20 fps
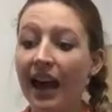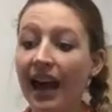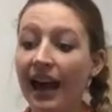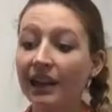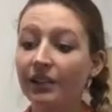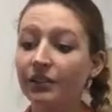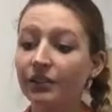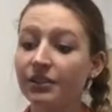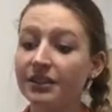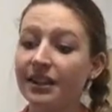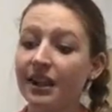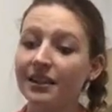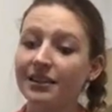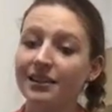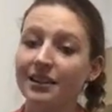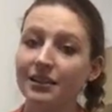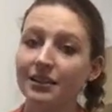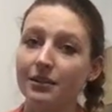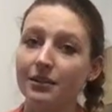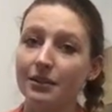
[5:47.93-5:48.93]

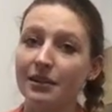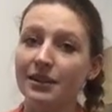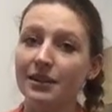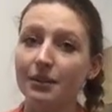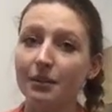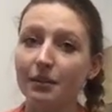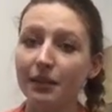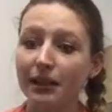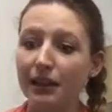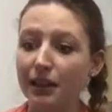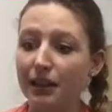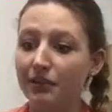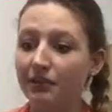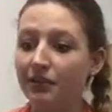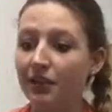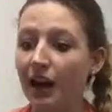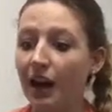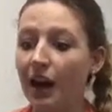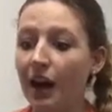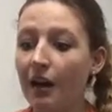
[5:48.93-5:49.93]
Heterosexism is the
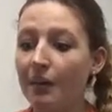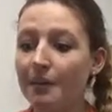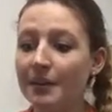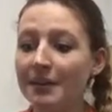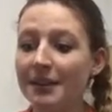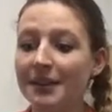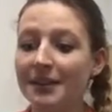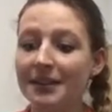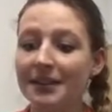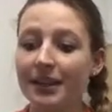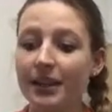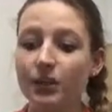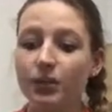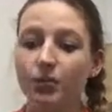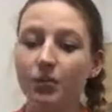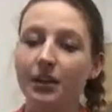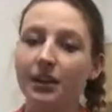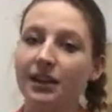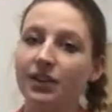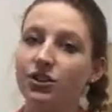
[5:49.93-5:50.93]
belief that
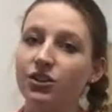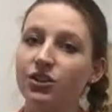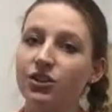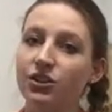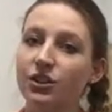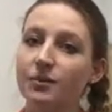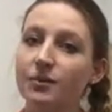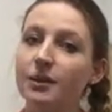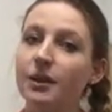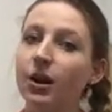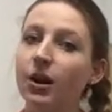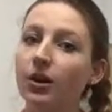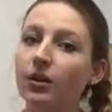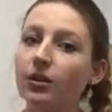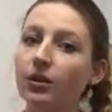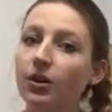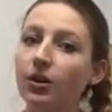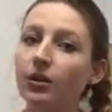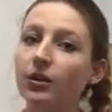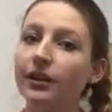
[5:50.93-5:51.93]
opposite-sex relationships are
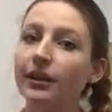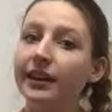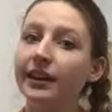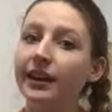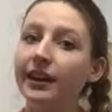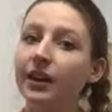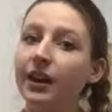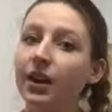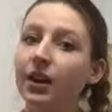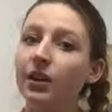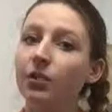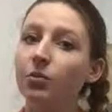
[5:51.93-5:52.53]
the only